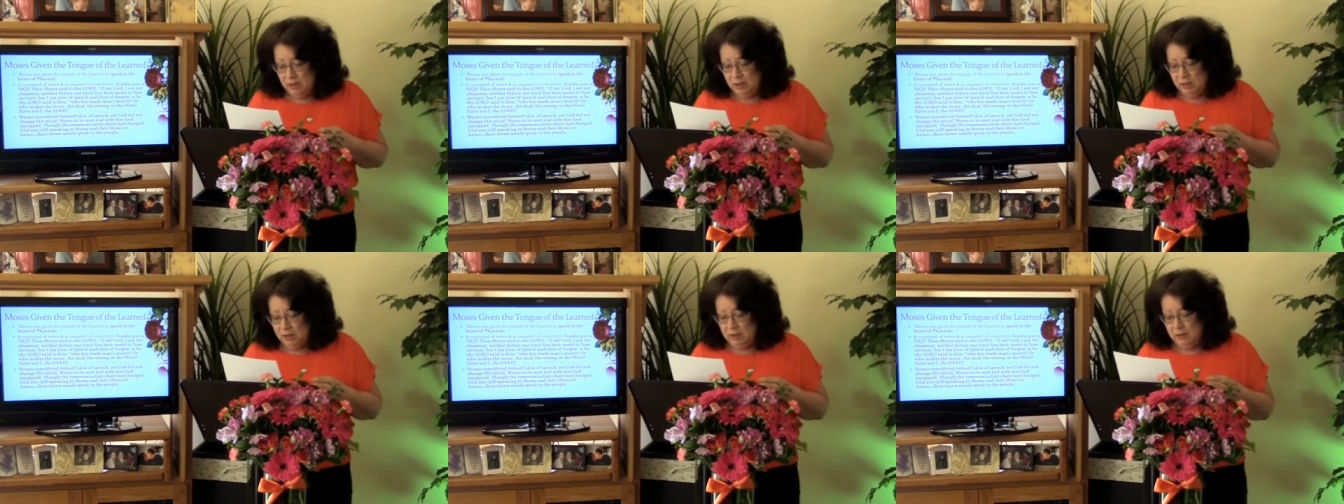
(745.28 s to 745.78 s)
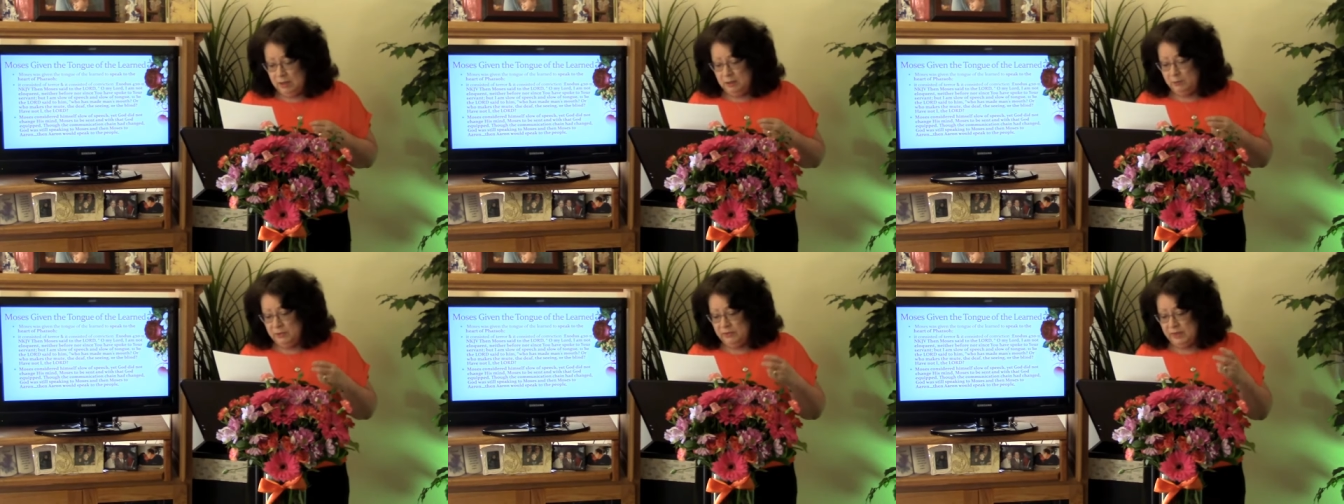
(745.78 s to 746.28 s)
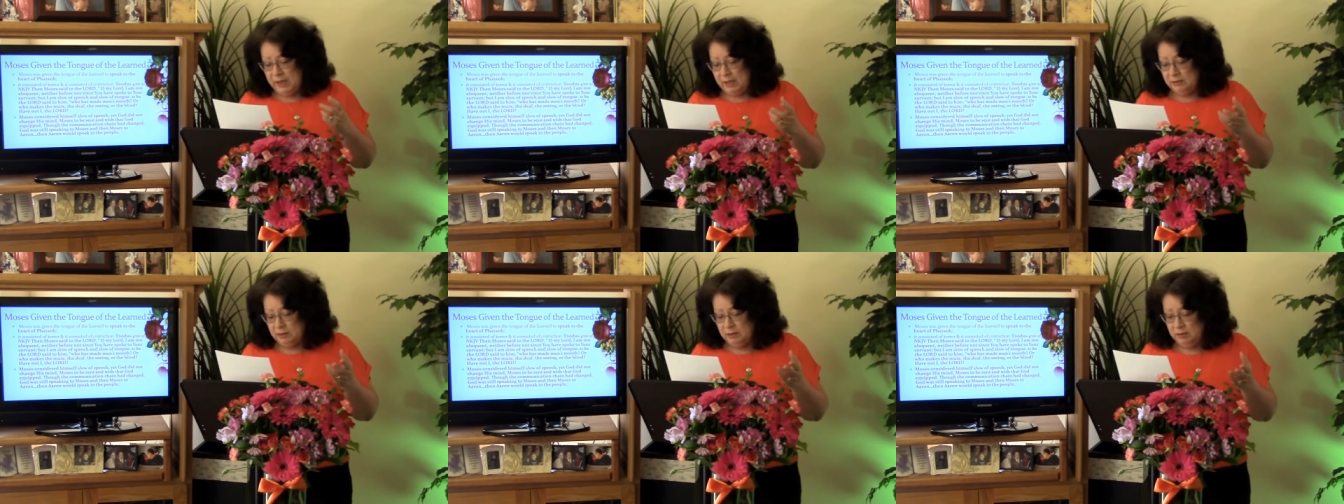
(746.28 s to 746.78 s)
Uh, and with
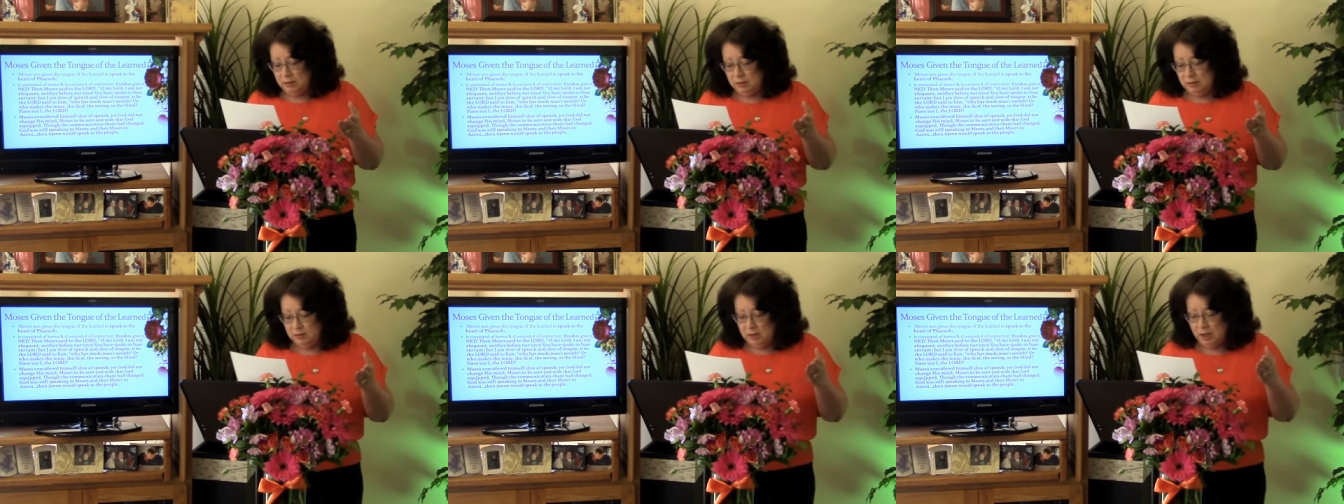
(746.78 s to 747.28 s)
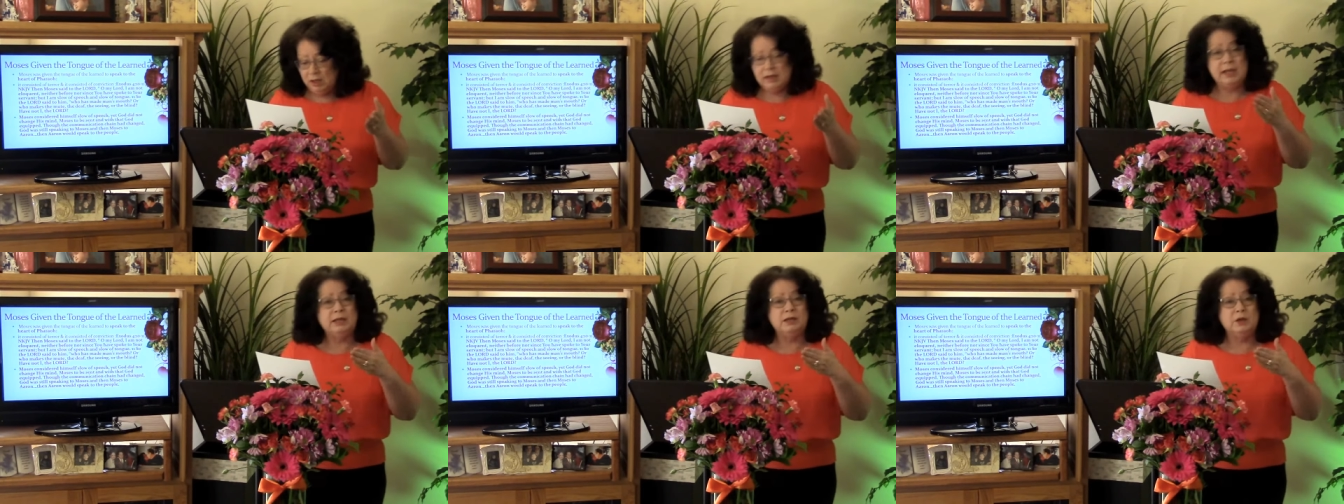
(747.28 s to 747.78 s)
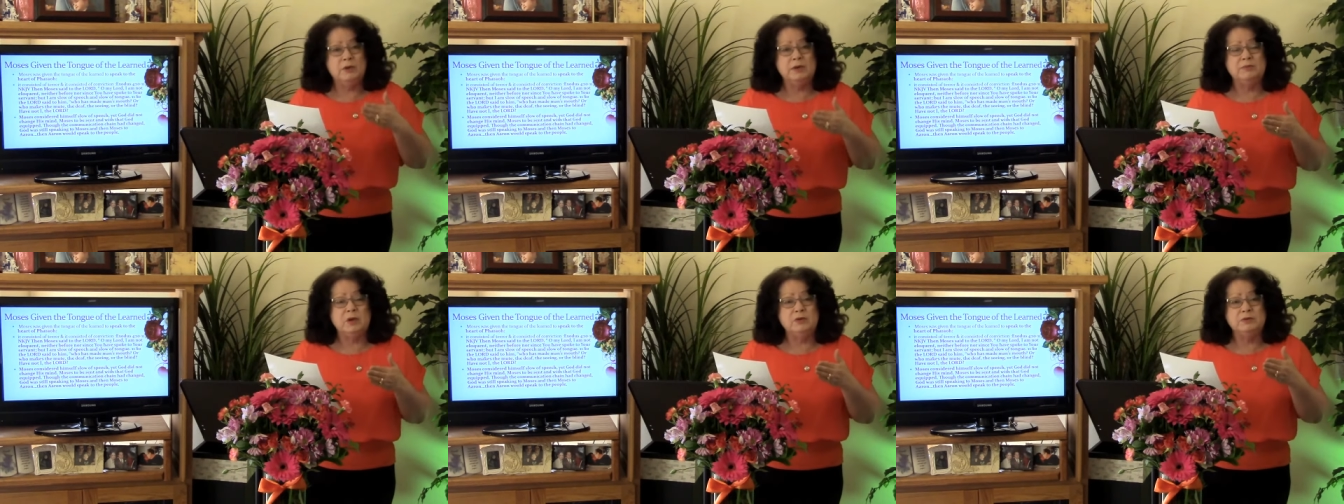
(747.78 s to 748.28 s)
that, uh, God had
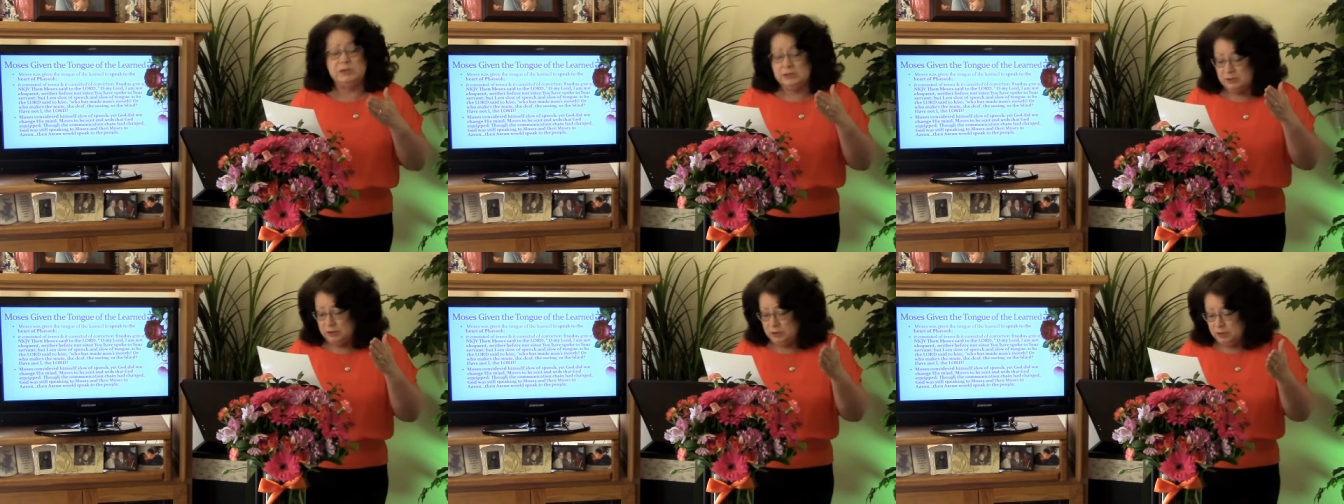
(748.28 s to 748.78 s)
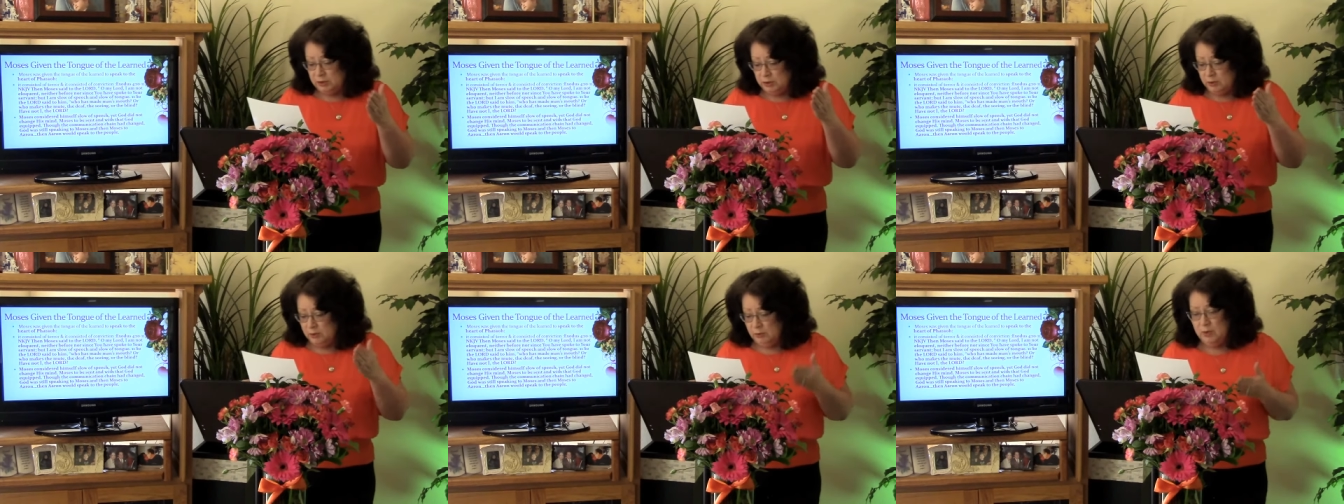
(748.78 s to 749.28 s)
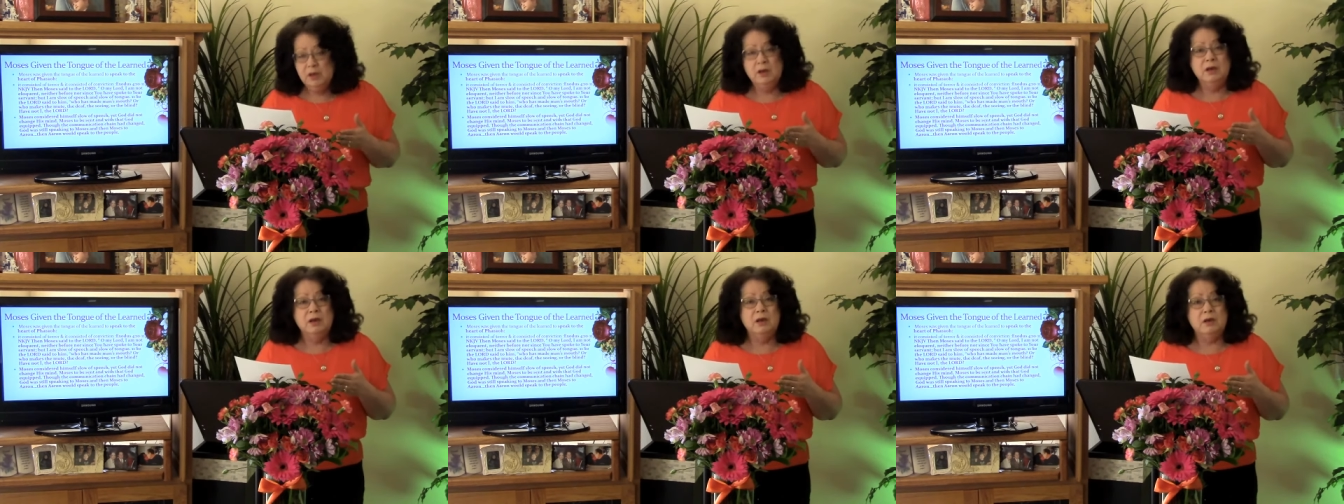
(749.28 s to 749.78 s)
equipped Moses to do
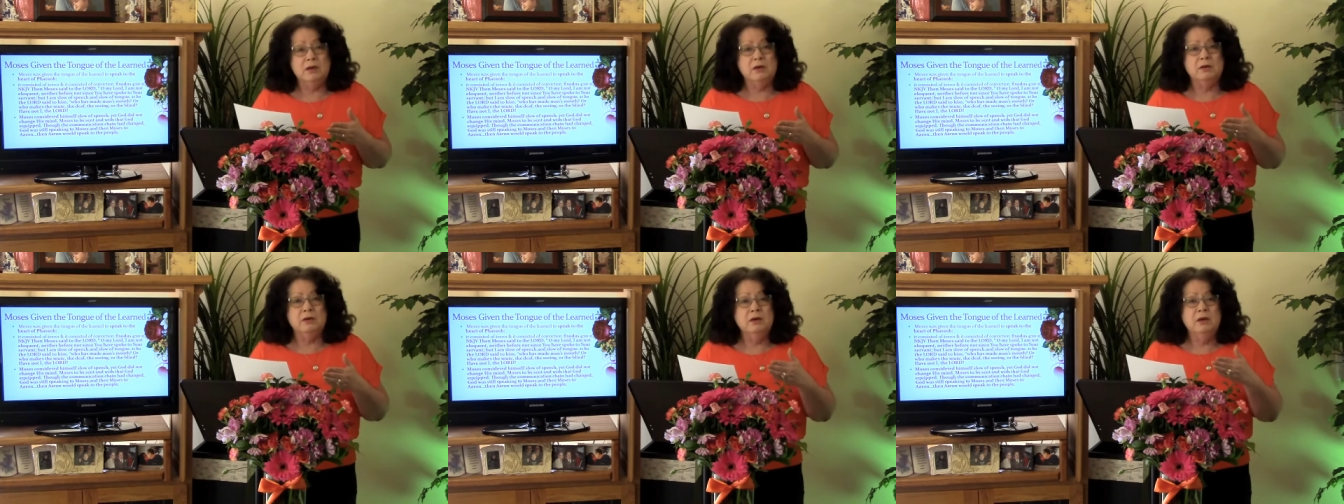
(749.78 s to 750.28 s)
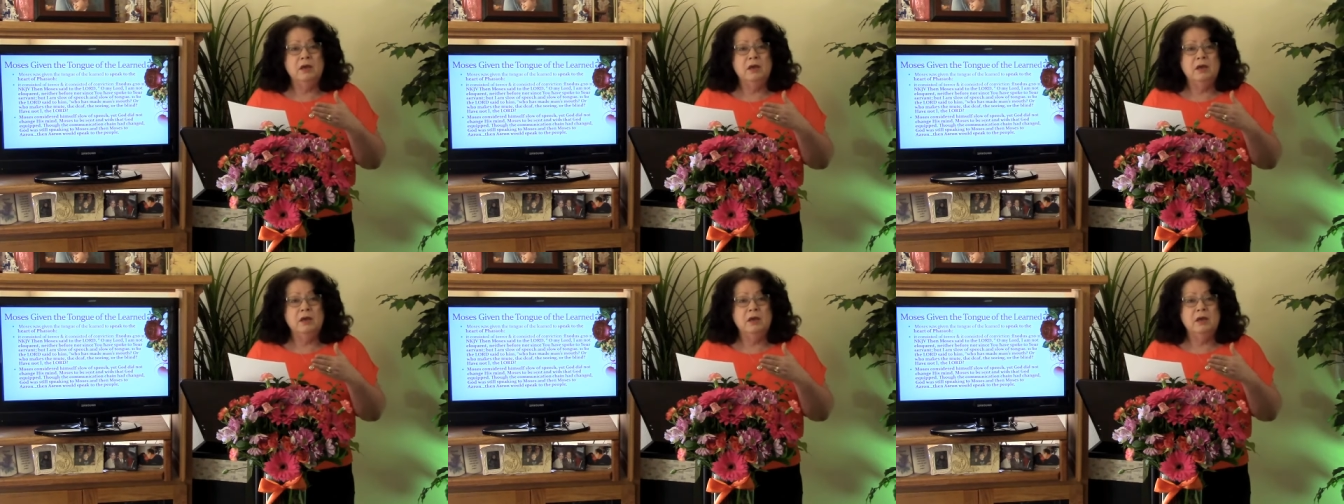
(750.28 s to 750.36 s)
uh,